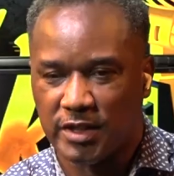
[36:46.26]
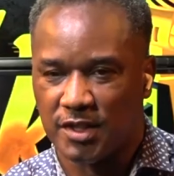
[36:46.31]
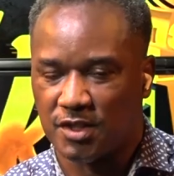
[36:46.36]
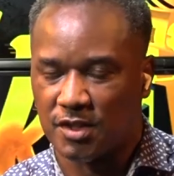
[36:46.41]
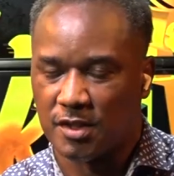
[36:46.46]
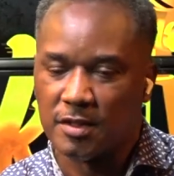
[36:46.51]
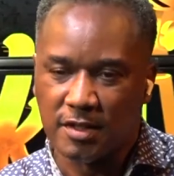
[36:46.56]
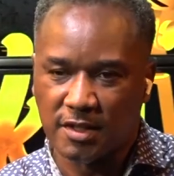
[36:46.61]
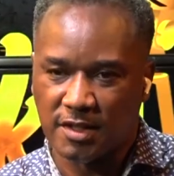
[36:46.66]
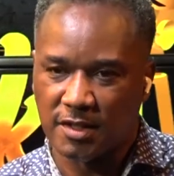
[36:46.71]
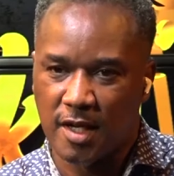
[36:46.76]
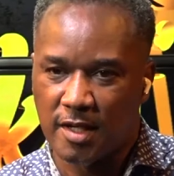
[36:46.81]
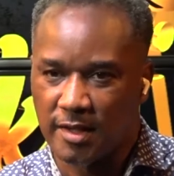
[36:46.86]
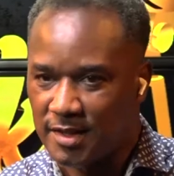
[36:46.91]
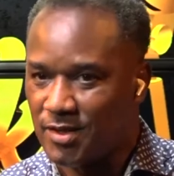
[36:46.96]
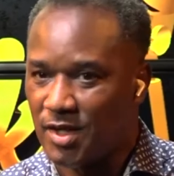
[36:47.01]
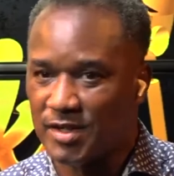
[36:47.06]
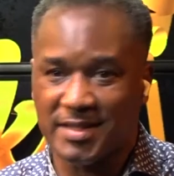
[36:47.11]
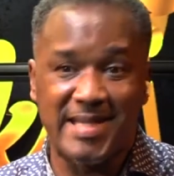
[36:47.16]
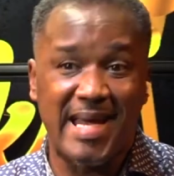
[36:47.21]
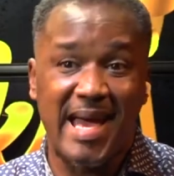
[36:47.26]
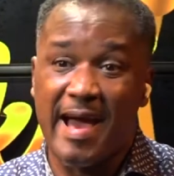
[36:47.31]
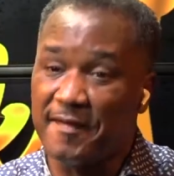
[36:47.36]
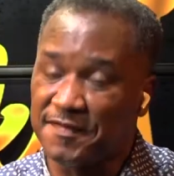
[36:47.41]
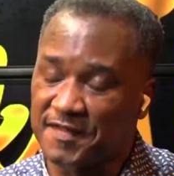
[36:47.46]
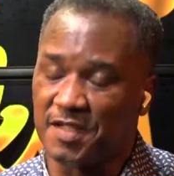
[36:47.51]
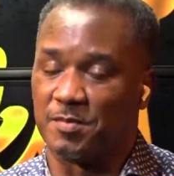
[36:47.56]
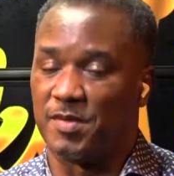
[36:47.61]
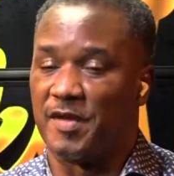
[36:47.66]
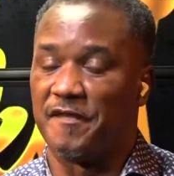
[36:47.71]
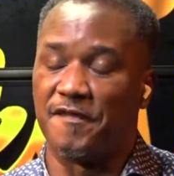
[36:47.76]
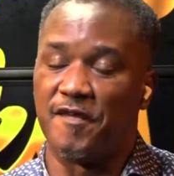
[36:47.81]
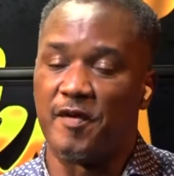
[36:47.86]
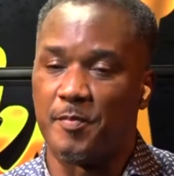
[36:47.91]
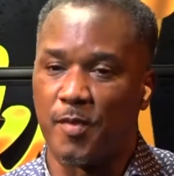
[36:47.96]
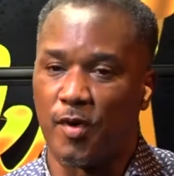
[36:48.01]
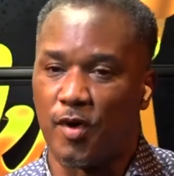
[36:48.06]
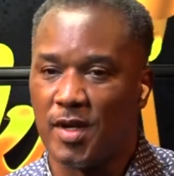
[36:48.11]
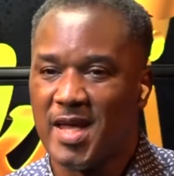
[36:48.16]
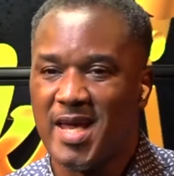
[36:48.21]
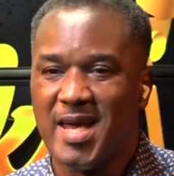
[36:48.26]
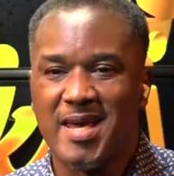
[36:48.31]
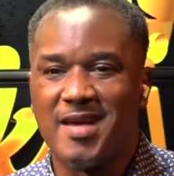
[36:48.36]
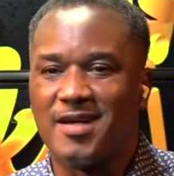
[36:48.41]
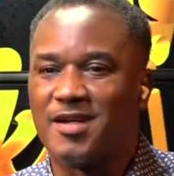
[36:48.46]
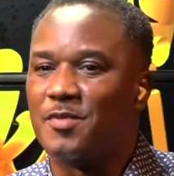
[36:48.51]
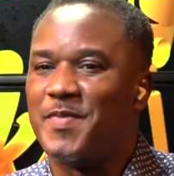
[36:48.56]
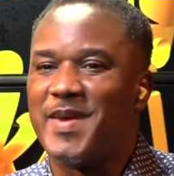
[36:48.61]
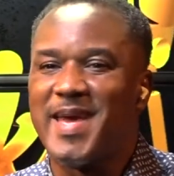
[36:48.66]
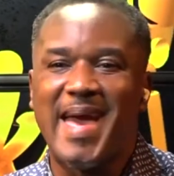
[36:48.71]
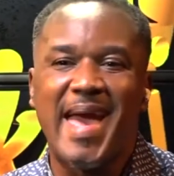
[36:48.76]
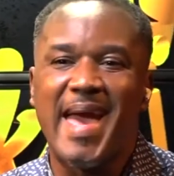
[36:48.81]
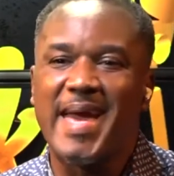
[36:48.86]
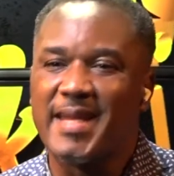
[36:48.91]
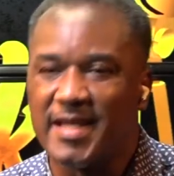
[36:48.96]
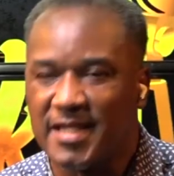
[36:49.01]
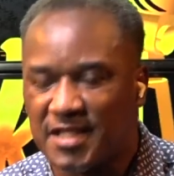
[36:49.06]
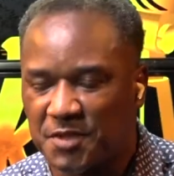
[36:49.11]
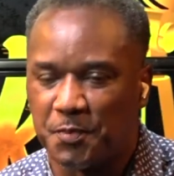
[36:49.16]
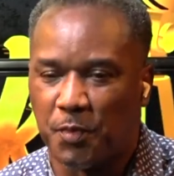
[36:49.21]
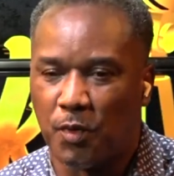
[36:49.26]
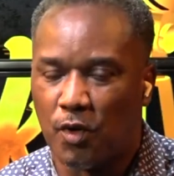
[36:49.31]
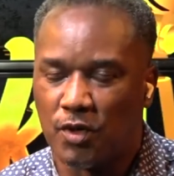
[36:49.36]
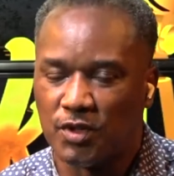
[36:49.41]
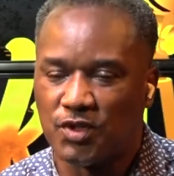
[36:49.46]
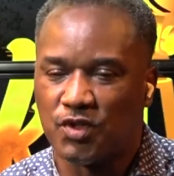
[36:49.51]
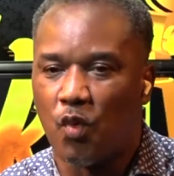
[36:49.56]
is concerned. It doesn't have to be football. It could be any sport